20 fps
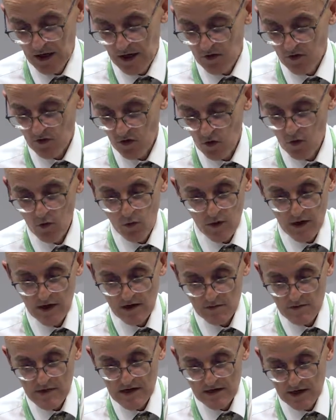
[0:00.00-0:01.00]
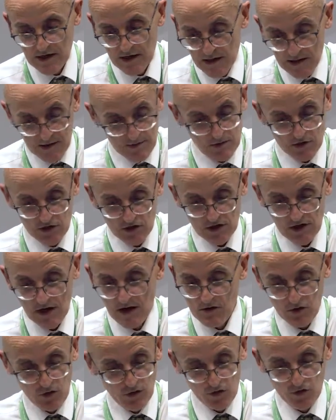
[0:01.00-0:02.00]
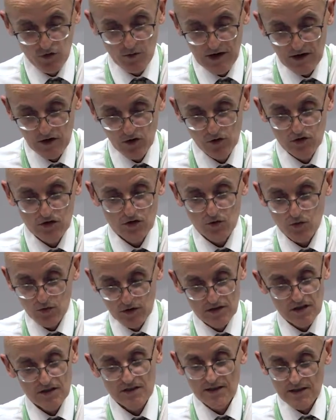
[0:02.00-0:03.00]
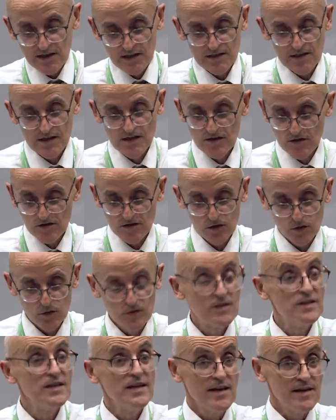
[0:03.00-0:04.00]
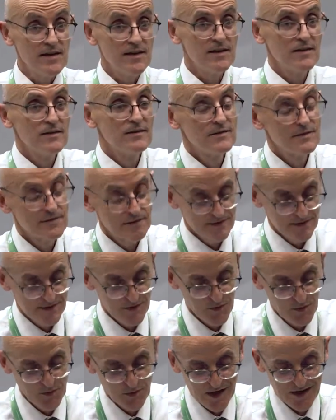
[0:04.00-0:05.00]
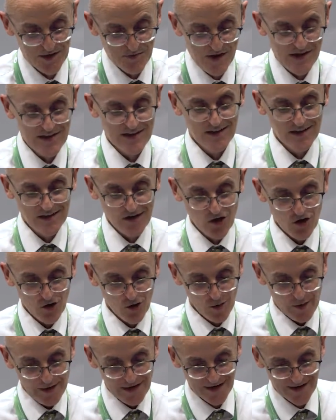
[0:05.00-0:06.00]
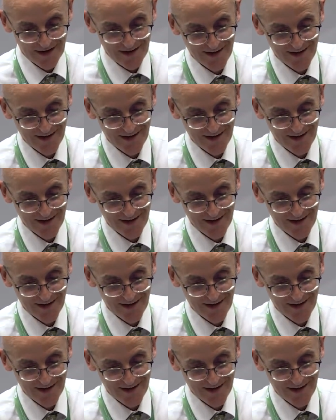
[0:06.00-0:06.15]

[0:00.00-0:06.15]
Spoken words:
So we had a meeting, which, going through my notes, was 16 years ago today. We had a meeting in Galway.